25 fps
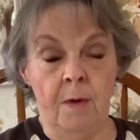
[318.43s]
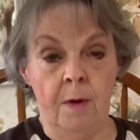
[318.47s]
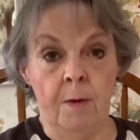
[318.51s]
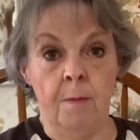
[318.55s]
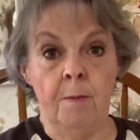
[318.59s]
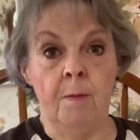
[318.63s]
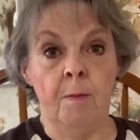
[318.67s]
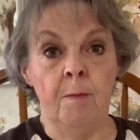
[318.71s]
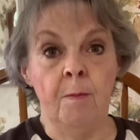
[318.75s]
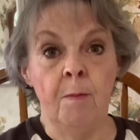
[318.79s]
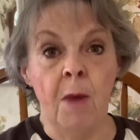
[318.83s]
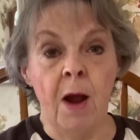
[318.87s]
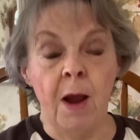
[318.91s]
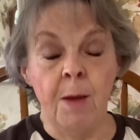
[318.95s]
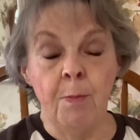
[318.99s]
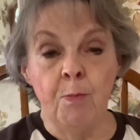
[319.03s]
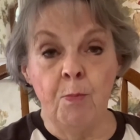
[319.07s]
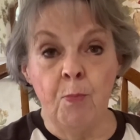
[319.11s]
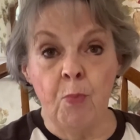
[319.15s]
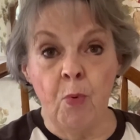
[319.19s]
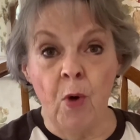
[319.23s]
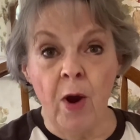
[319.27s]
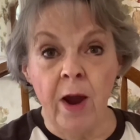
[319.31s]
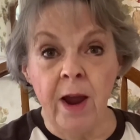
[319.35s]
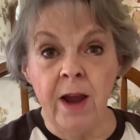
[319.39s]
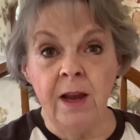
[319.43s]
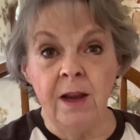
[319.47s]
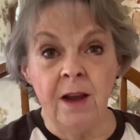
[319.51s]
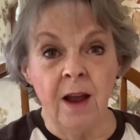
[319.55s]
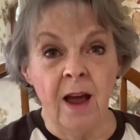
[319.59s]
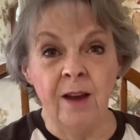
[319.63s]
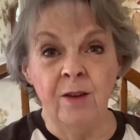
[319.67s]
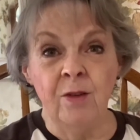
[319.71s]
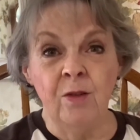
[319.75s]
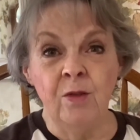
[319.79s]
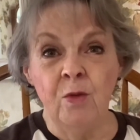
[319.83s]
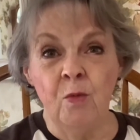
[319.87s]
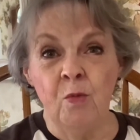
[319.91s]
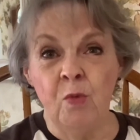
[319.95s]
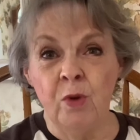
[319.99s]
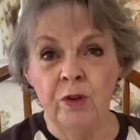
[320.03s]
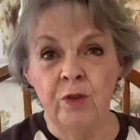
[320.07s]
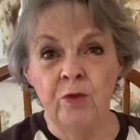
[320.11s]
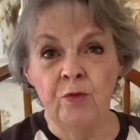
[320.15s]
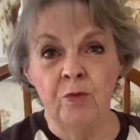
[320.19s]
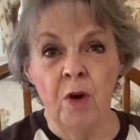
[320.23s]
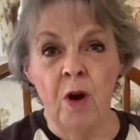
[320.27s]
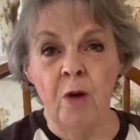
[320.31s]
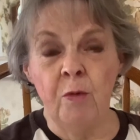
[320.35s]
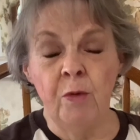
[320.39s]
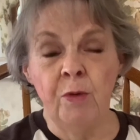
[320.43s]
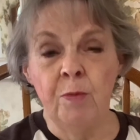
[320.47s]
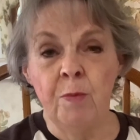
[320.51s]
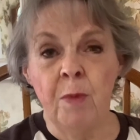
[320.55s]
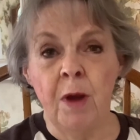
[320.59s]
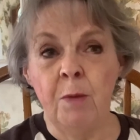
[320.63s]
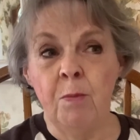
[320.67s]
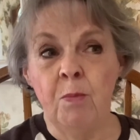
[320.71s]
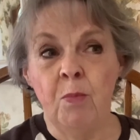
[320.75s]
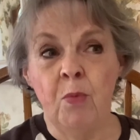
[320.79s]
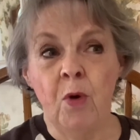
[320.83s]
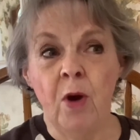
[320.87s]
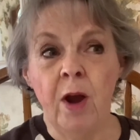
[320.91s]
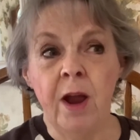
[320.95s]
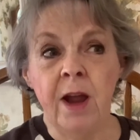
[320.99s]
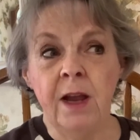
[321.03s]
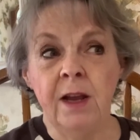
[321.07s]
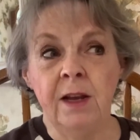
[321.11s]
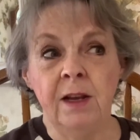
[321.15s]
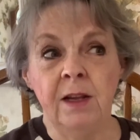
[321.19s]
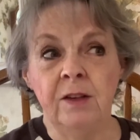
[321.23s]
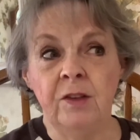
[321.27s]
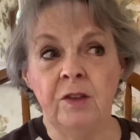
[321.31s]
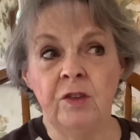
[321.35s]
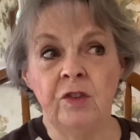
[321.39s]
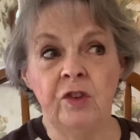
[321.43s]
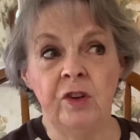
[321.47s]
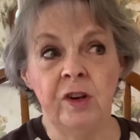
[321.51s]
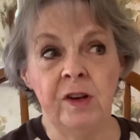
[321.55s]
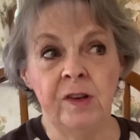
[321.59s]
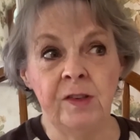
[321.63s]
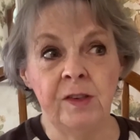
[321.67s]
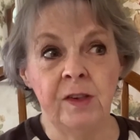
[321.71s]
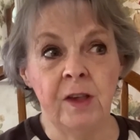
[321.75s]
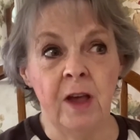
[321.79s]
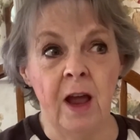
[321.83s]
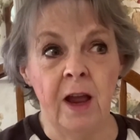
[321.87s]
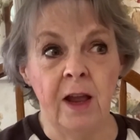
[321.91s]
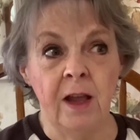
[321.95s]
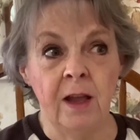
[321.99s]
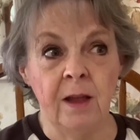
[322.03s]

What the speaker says: My brain, I don't know what's wrong with my brain. It's just like